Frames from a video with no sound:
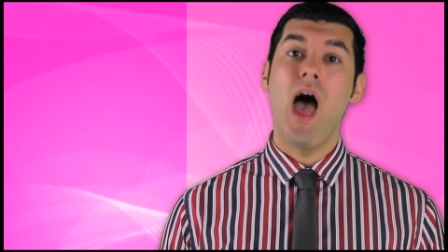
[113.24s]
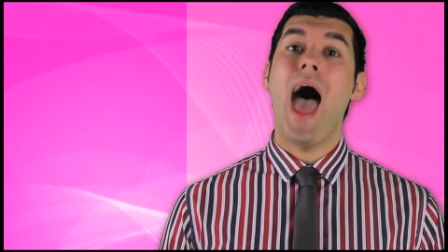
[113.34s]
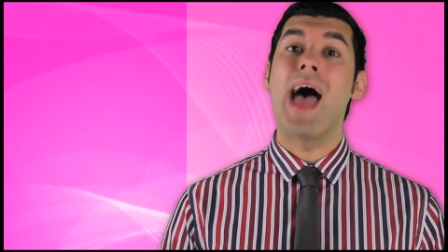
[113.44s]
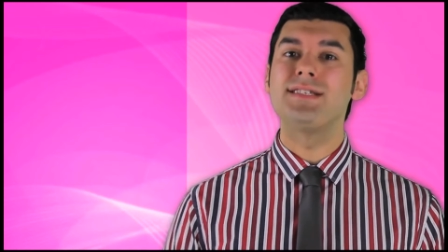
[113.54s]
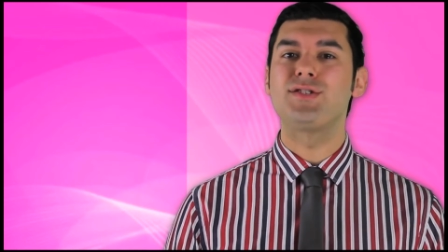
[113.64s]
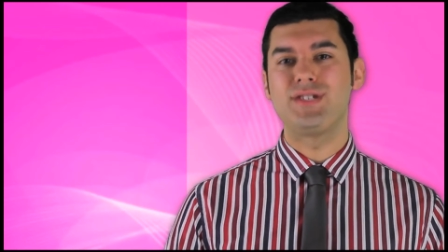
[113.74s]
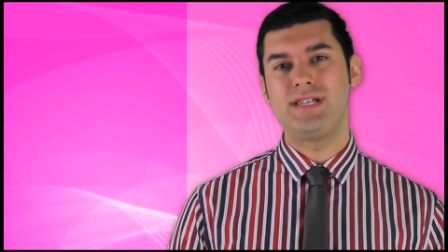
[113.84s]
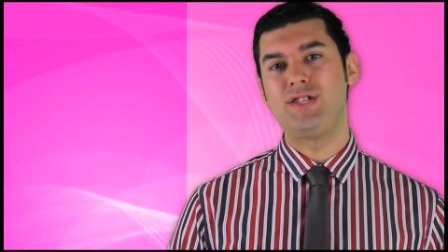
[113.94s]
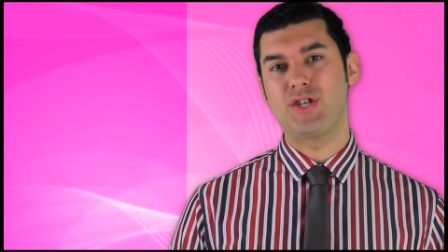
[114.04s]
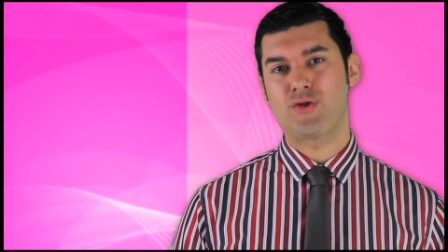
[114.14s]
and
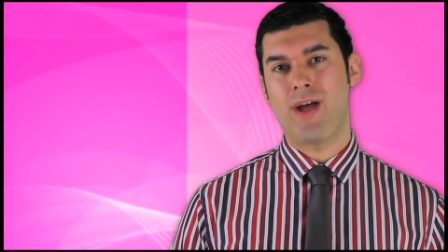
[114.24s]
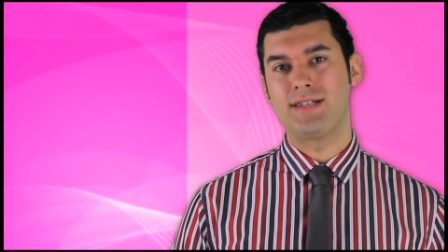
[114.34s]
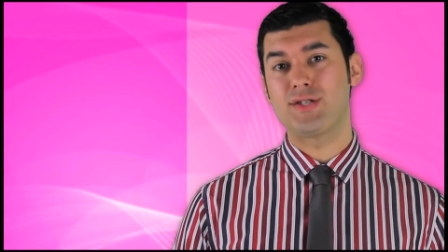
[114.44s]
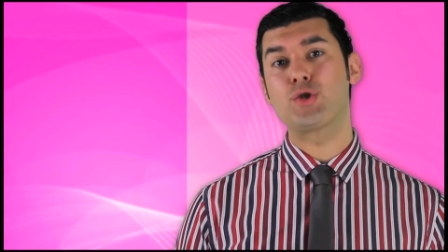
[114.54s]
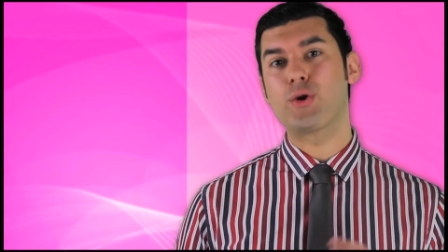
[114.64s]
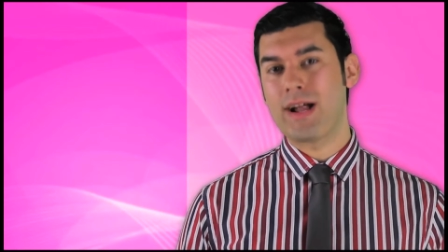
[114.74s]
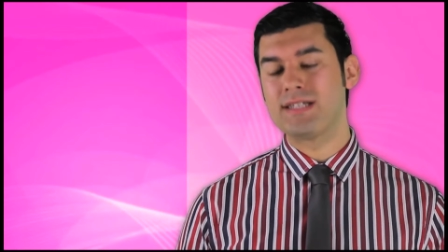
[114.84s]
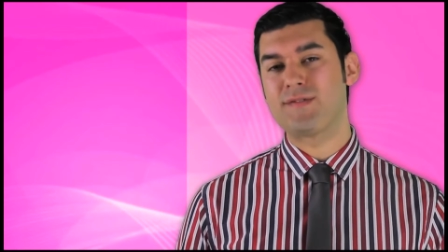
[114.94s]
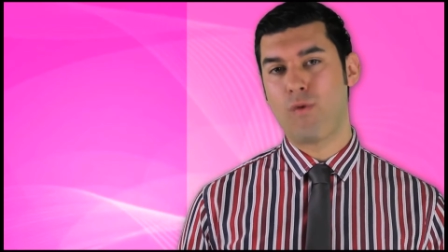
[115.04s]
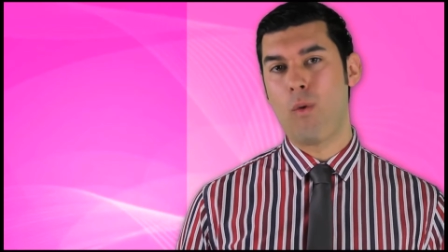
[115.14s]
strategic trends,
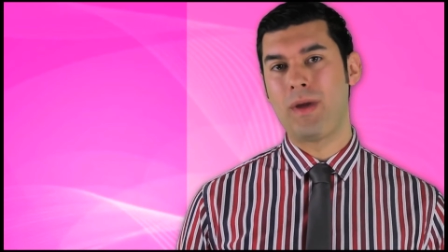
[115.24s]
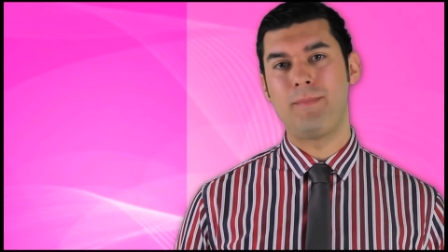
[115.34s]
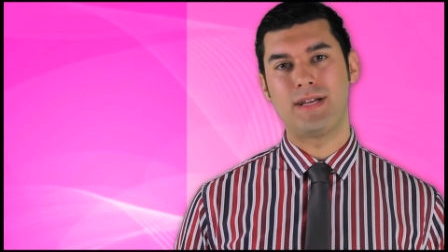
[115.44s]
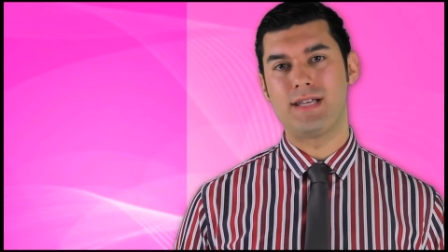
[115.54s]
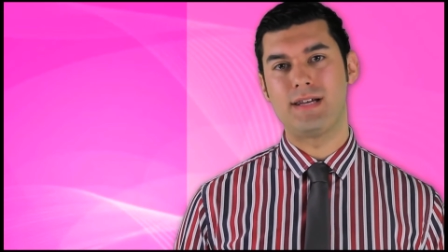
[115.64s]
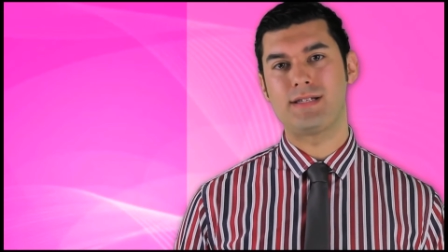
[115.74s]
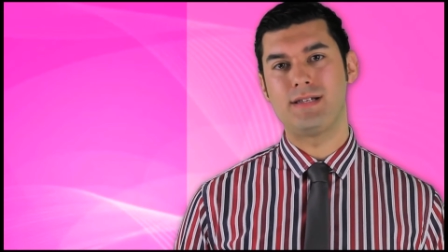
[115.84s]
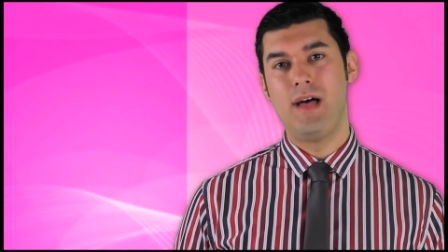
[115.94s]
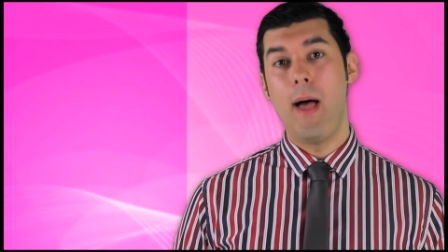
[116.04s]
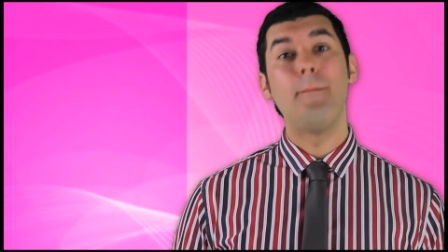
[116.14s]
transforming business,